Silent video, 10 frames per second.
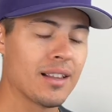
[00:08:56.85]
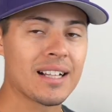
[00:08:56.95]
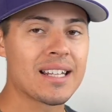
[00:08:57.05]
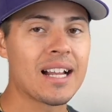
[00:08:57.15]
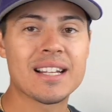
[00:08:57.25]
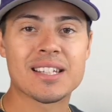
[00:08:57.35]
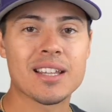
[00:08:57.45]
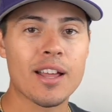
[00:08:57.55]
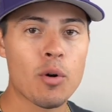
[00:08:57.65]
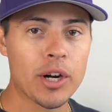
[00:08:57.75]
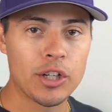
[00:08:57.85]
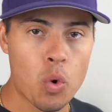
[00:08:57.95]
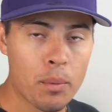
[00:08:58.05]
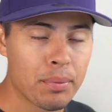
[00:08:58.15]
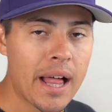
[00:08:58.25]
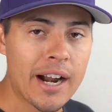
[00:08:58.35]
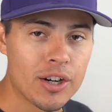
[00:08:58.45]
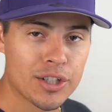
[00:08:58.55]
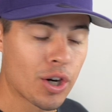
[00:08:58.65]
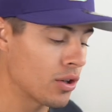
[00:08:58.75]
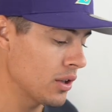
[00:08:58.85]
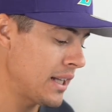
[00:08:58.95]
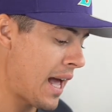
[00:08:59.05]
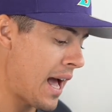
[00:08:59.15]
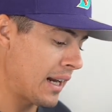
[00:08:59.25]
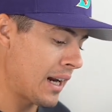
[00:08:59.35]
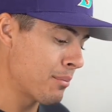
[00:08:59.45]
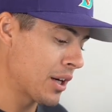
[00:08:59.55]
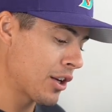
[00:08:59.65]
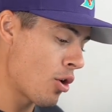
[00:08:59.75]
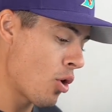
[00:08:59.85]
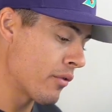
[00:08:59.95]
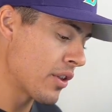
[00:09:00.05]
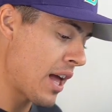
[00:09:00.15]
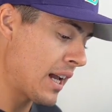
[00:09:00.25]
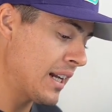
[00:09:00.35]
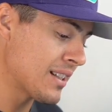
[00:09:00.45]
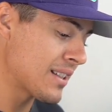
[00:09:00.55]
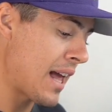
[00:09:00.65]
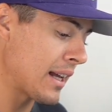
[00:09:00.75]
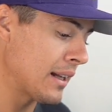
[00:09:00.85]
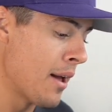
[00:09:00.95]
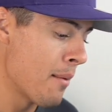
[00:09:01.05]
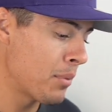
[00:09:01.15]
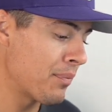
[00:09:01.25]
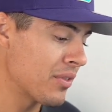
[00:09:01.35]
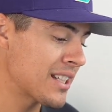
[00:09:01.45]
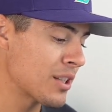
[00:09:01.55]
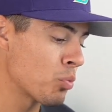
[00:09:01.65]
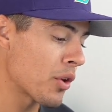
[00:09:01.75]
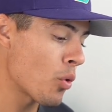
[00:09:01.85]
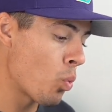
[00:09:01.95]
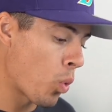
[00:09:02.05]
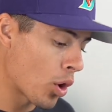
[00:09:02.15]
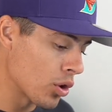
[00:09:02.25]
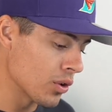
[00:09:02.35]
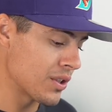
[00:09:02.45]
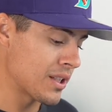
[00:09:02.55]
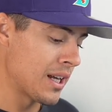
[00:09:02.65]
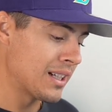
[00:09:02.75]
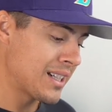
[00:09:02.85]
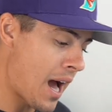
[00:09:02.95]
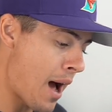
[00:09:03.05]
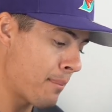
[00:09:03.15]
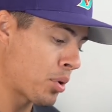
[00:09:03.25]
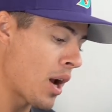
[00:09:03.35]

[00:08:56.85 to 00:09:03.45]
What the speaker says: That's not necessarily where your player is currently at, and I'm going to go over that in a second, but this is where the world's top